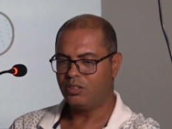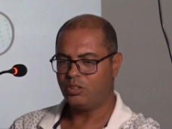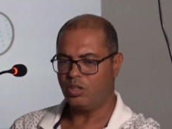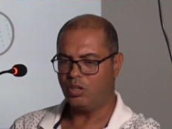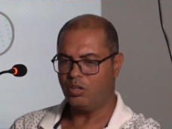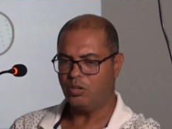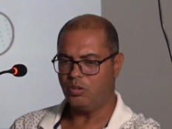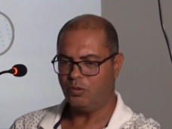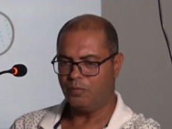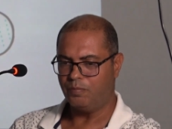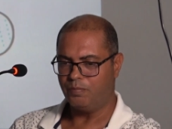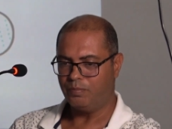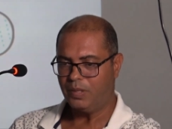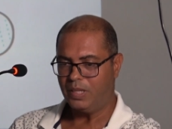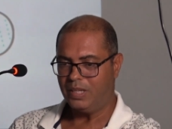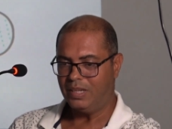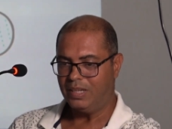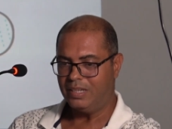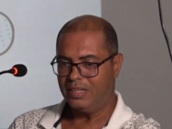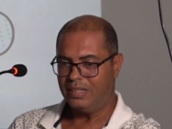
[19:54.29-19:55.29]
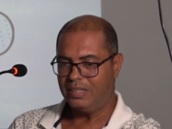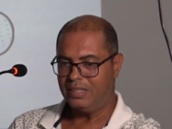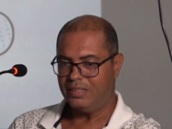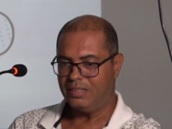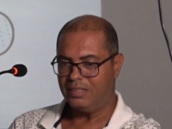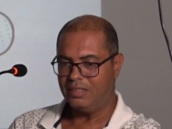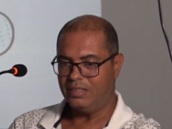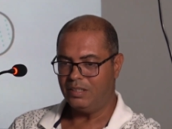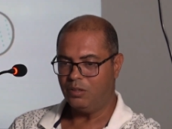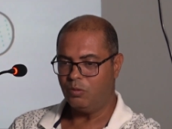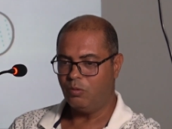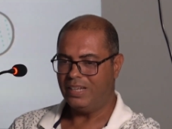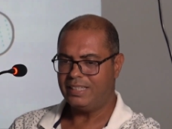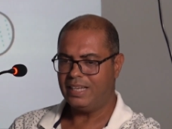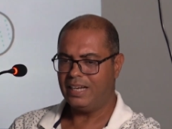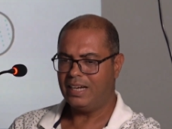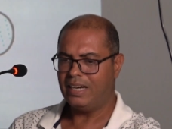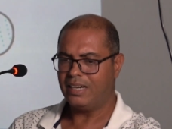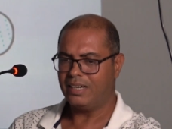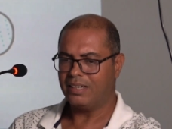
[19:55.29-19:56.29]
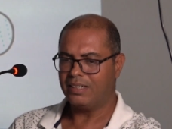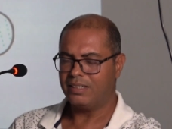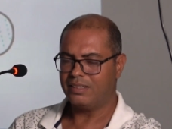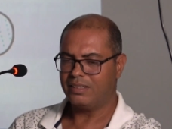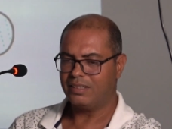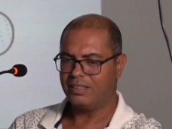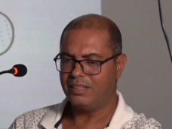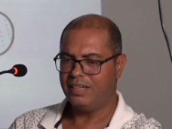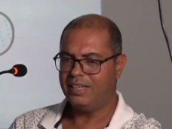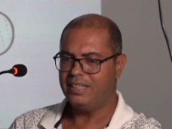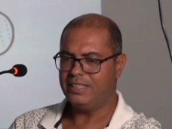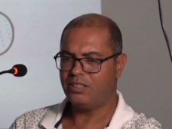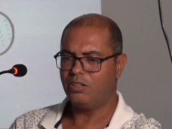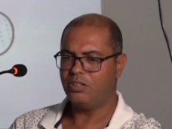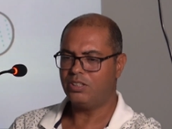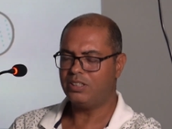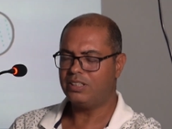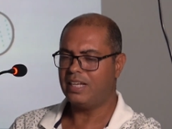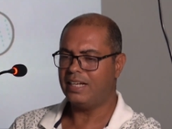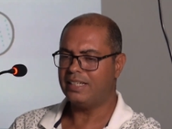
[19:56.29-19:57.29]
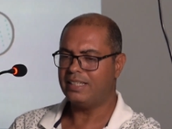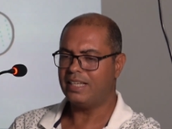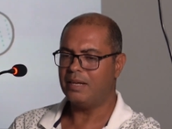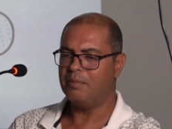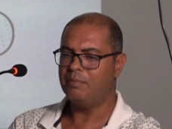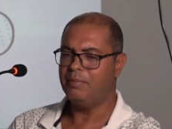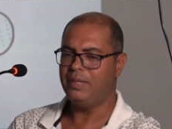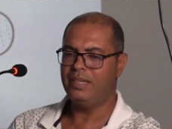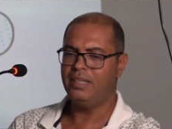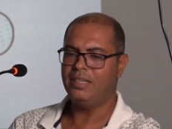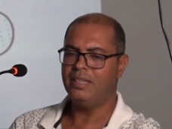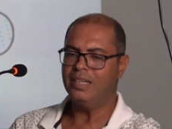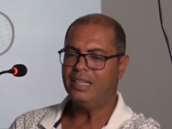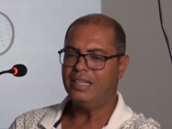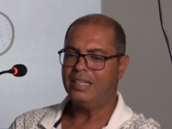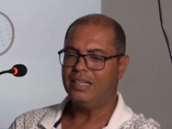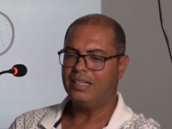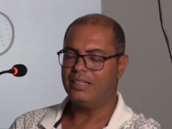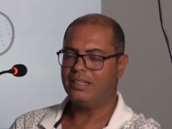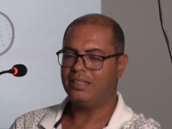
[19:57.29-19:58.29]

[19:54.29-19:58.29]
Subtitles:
So what are research data mean?